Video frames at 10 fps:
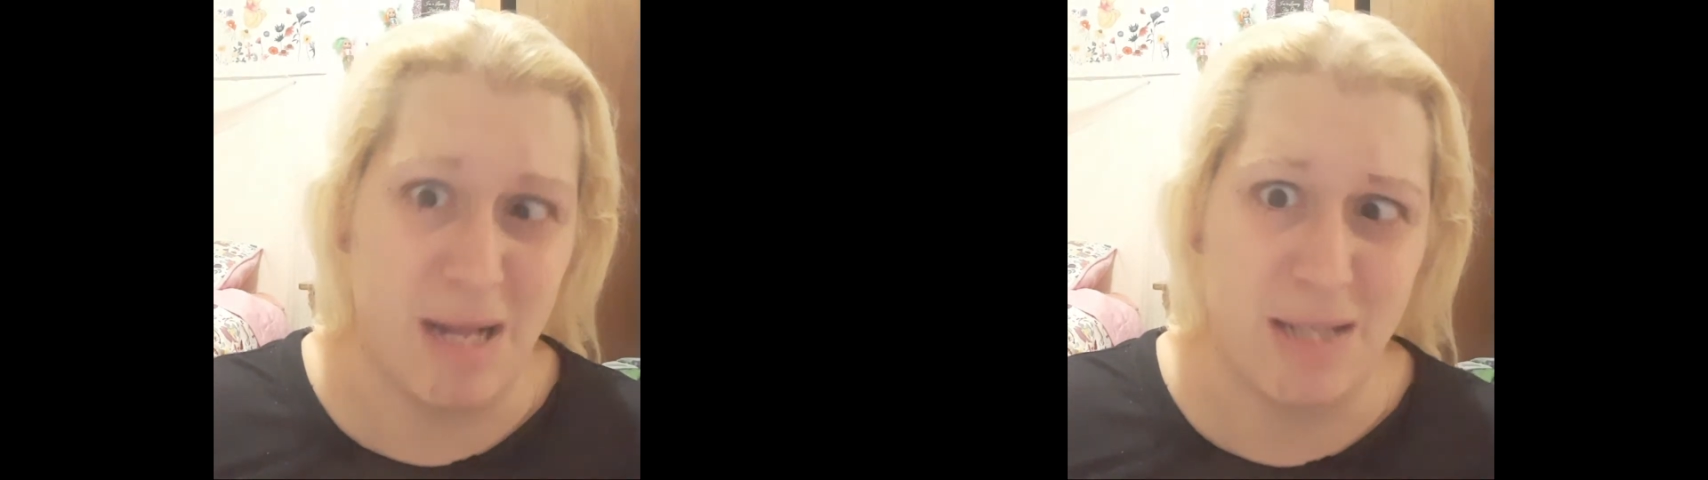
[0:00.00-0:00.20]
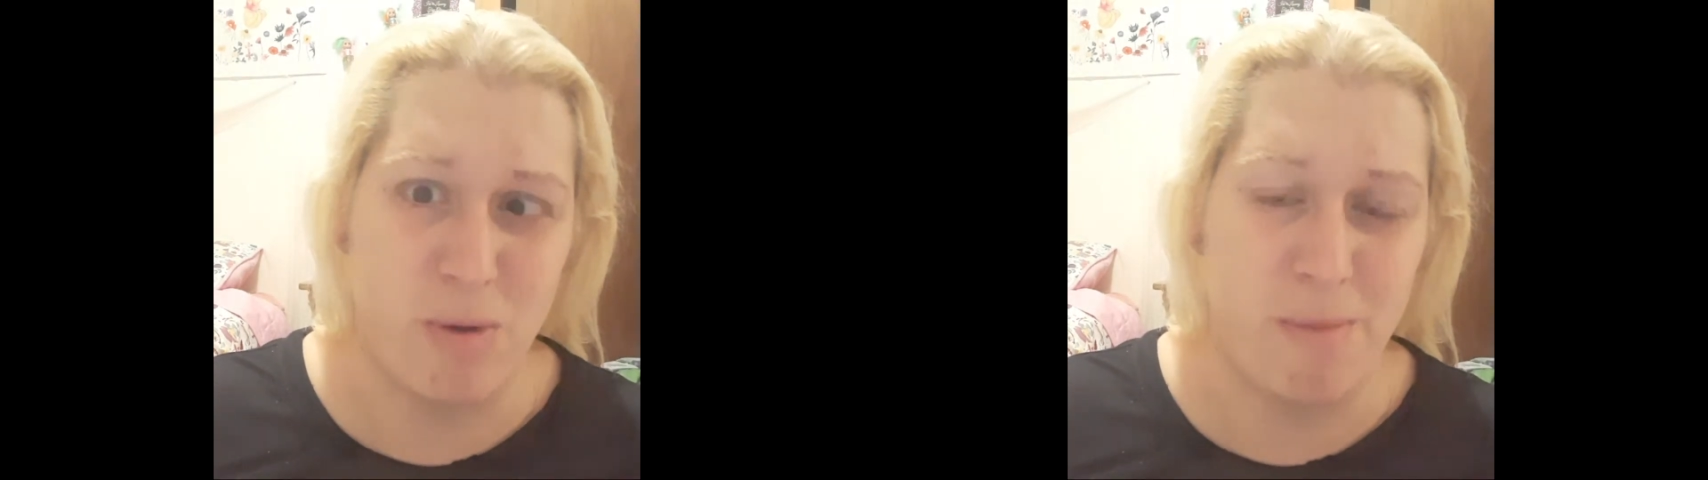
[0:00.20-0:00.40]

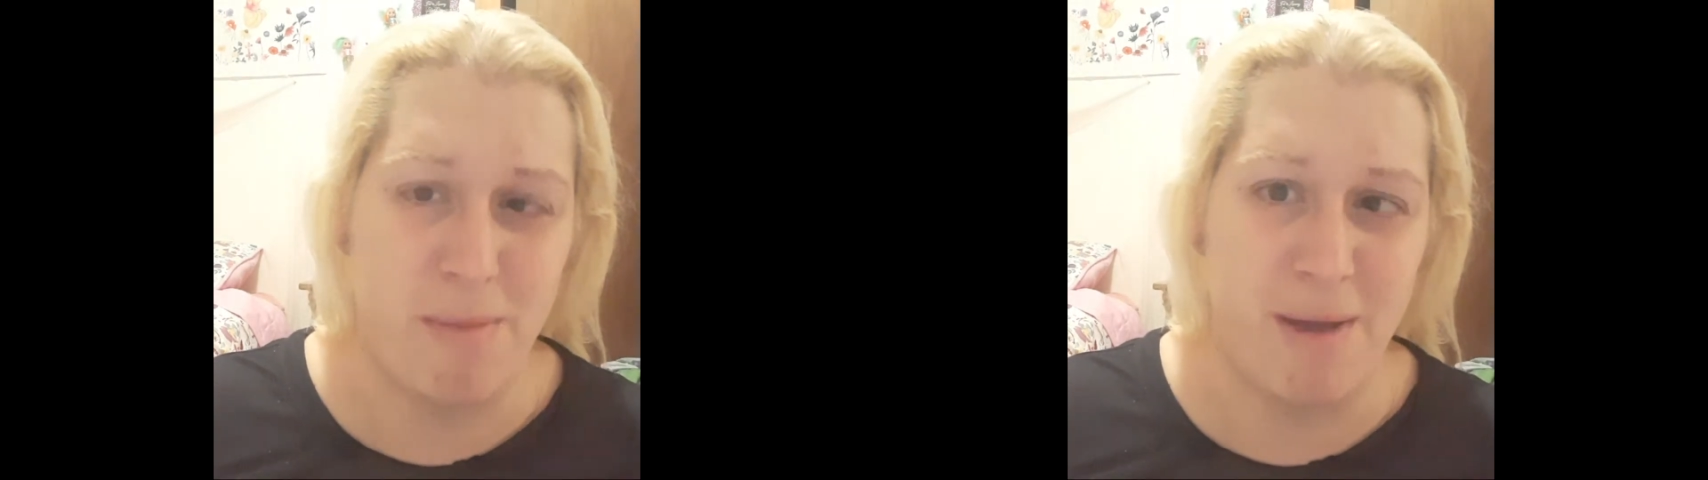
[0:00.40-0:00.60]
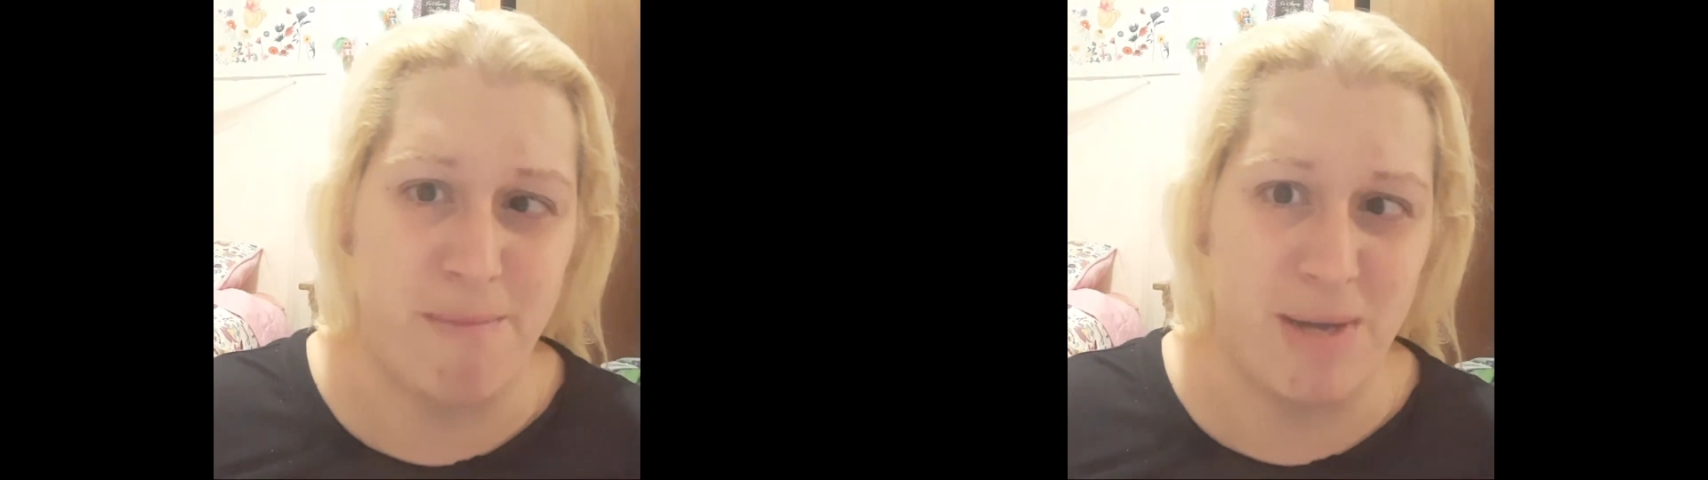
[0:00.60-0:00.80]
what my
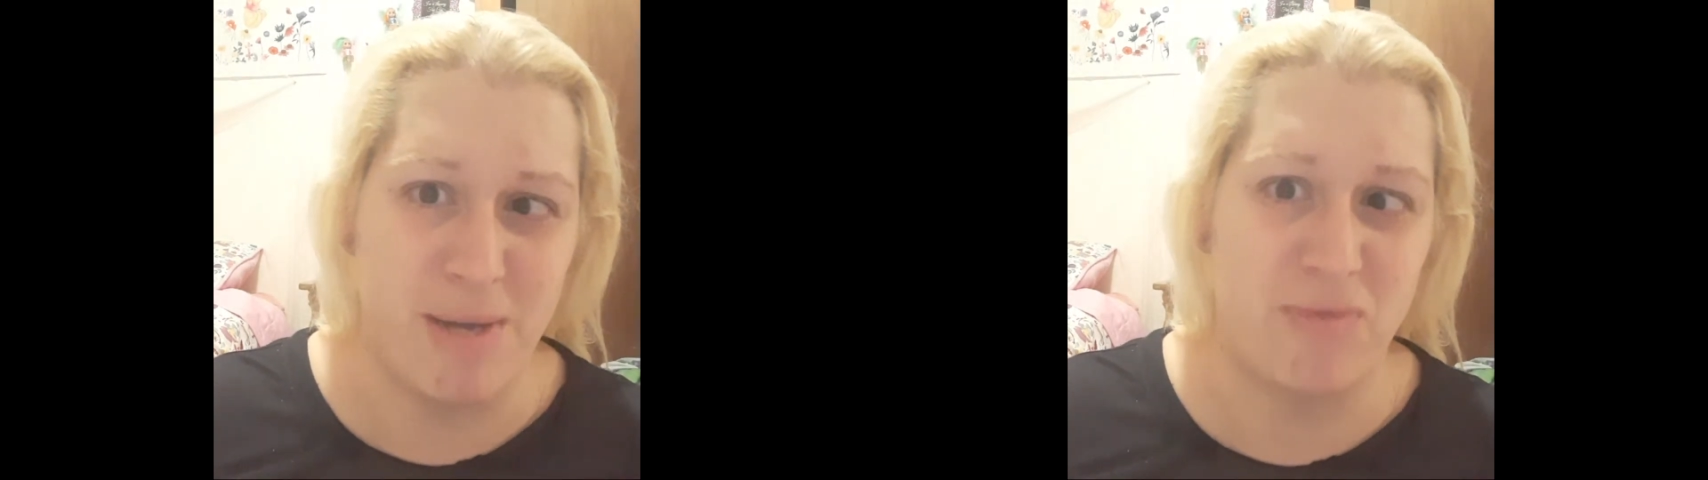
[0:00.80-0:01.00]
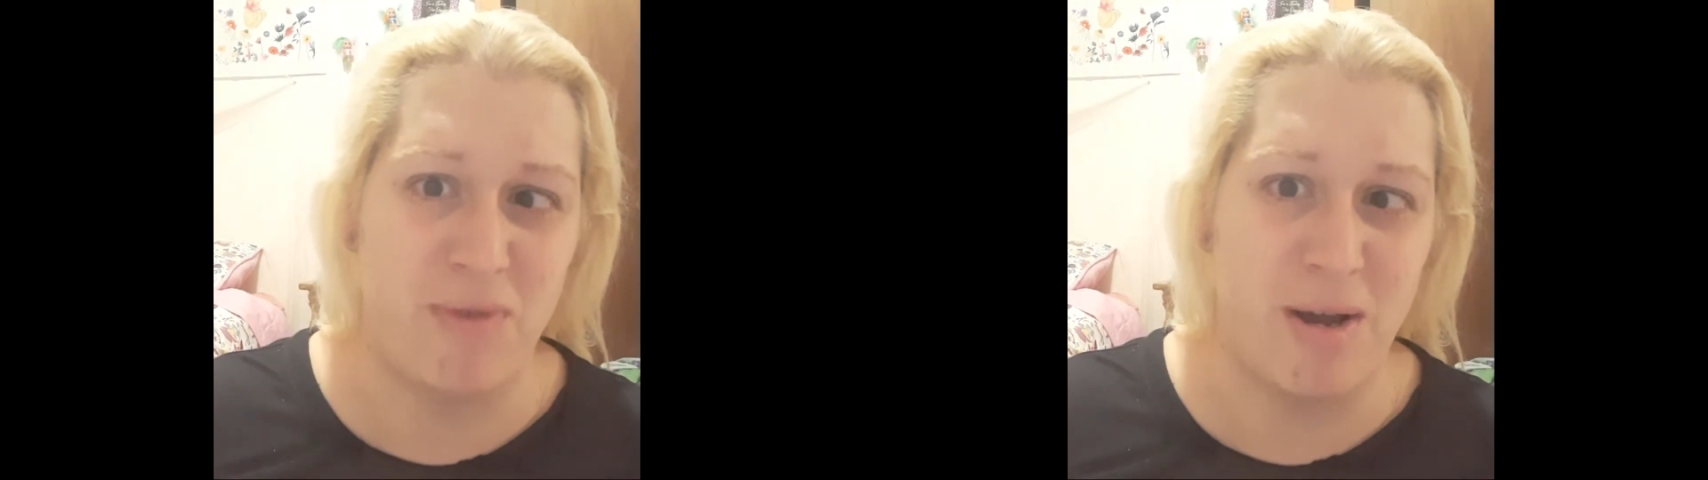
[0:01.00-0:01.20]
best
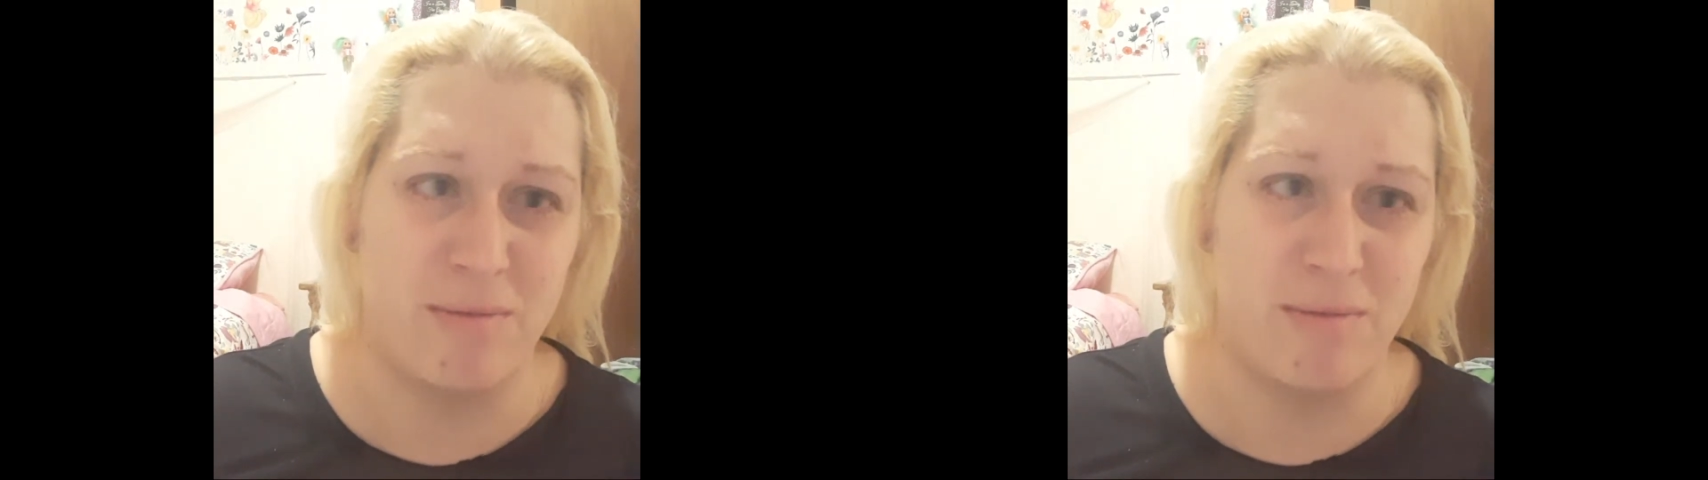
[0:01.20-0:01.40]
friend